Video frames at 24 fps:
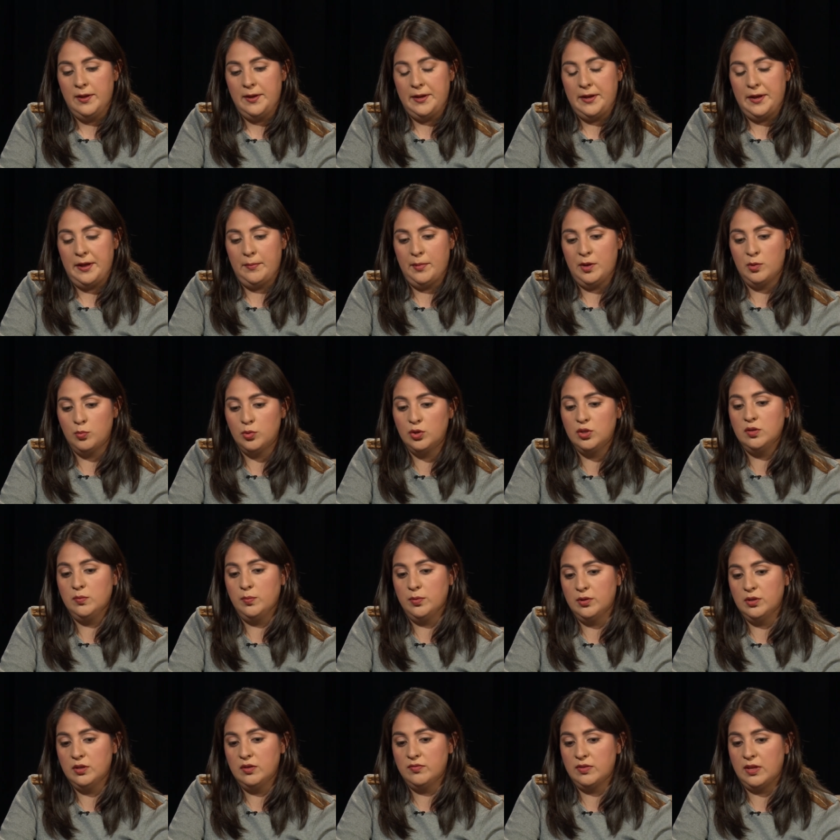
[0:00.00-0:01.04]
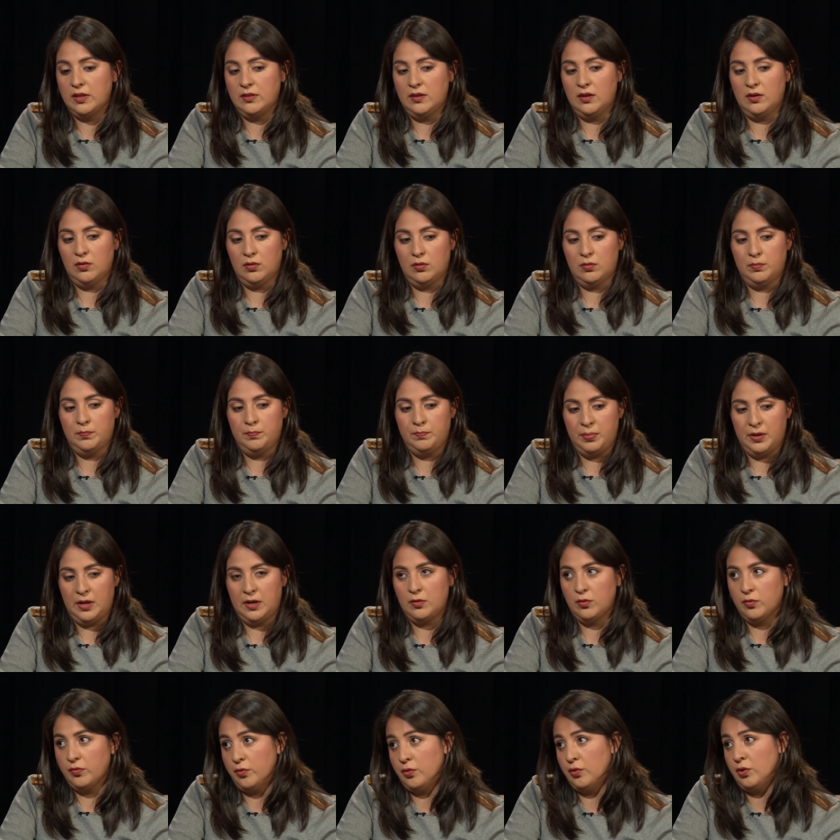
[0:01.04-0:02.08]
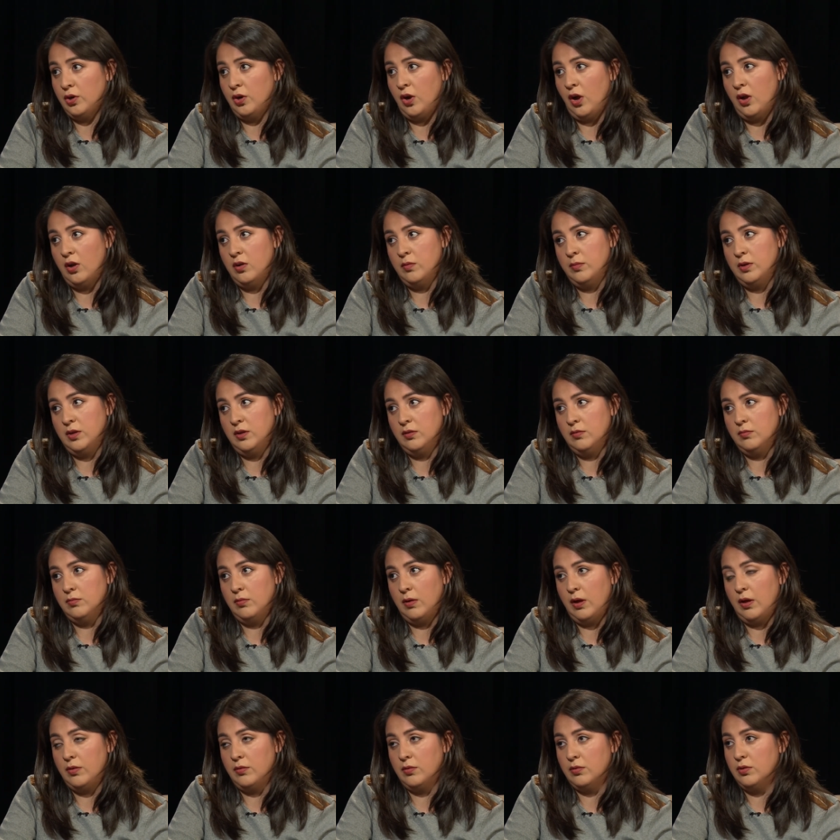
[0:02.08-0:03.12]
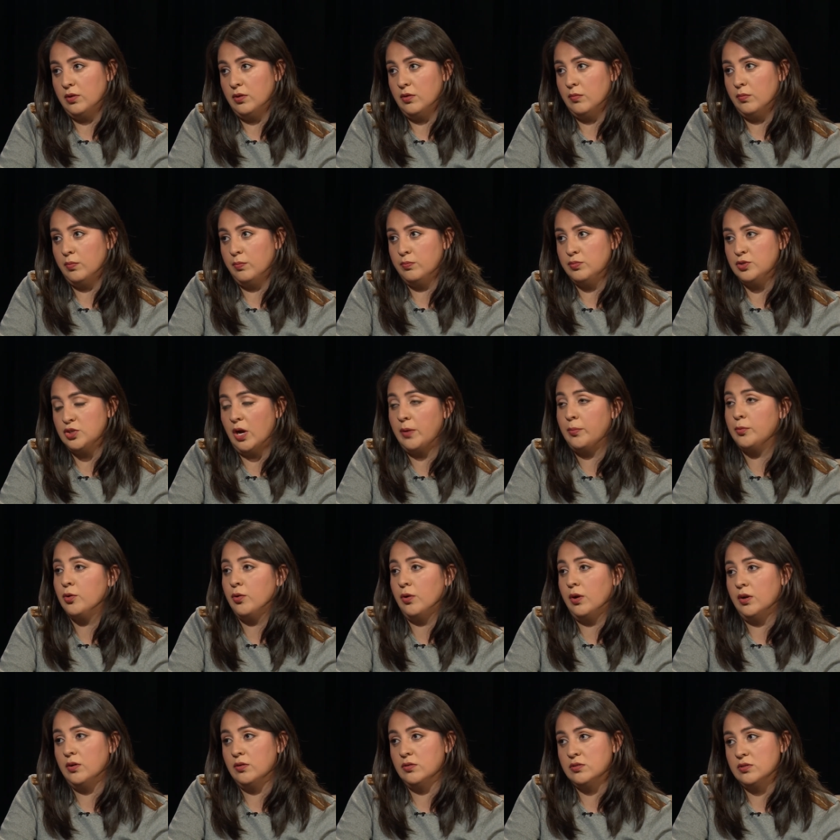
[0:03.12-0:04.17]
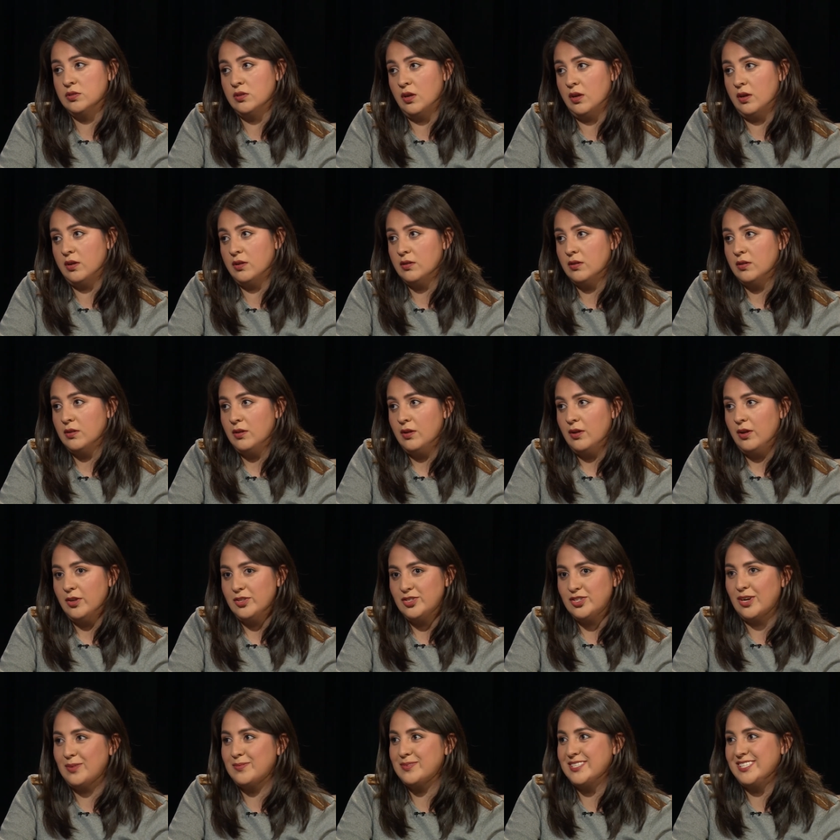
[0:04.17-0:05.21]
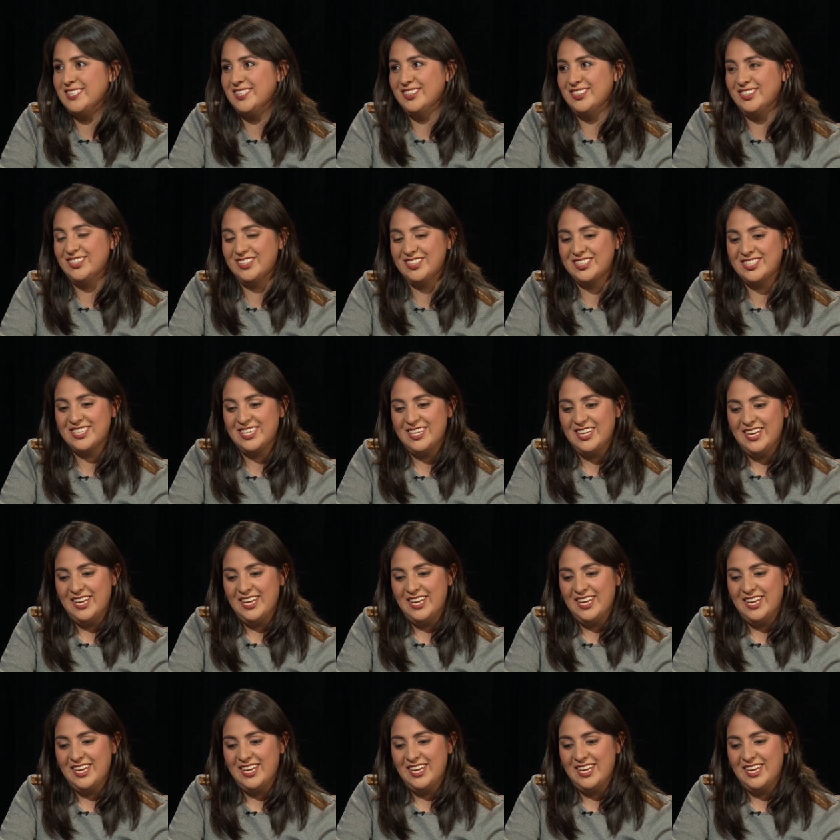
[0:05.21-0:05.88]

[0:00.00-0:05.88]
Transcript: um, and really believe that they are better for economy, rather, you know, job creators, not job stealers.